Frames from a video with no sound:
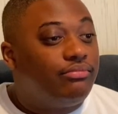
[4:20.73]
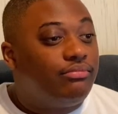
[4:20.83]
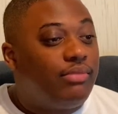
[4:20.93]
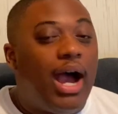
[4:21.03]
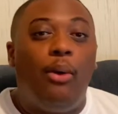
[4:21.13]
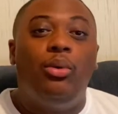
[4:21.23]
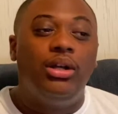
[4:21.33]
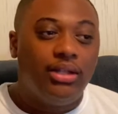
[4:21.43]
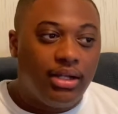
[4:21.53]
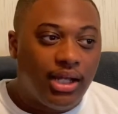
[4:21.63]
I
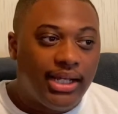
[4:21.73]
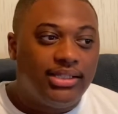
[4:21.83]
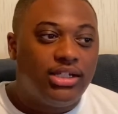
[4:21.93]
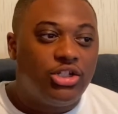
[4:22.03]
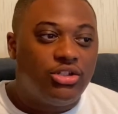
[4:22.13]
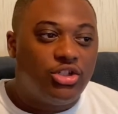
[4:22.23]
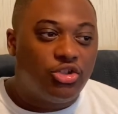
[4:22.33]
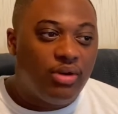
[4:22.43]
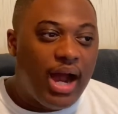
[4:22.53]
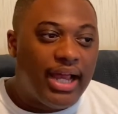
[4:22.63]
would like to
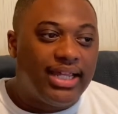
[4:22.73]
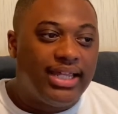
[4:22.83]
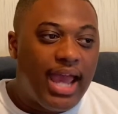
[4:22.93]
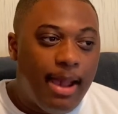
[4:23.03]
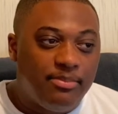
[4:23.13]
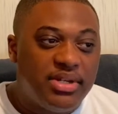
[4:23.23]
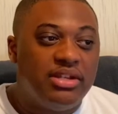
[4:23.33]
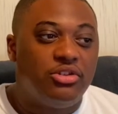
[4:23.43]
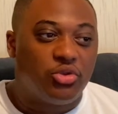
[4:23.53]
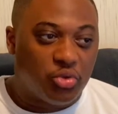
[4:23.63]
try
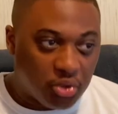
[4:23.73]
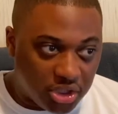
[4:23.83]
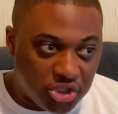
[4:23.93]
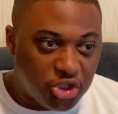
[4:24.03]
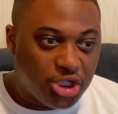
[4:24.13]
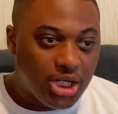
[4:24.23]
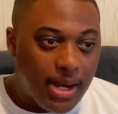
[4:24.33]
Captain Crunch.